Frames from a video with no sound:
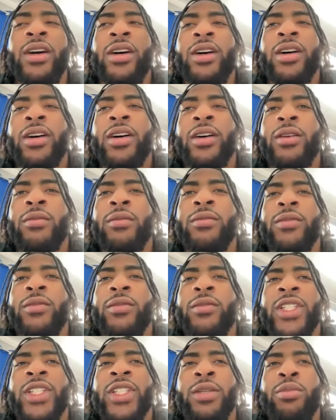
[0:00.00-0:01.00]
um,
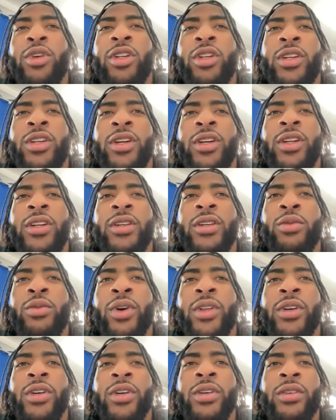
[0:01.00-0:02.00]
his ability to
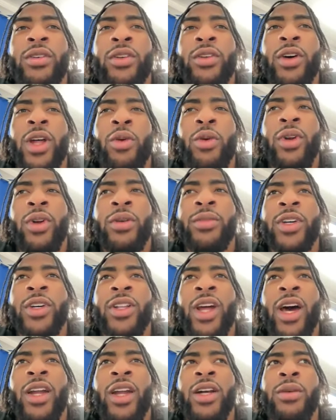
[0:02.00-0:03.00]
whether you know they want him to
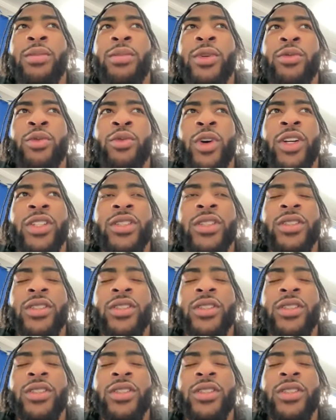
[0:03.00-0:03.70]
line up and rush